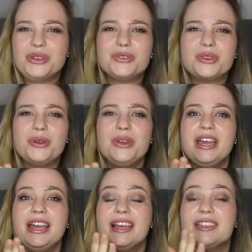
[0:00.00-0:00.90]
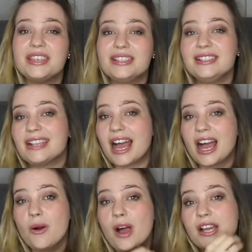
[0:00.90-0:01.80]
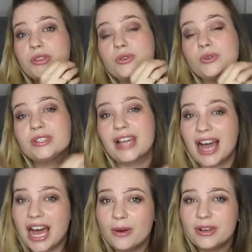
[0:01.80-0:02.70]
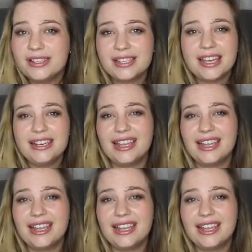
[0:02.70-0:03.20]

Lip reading: So this is how I taught our son,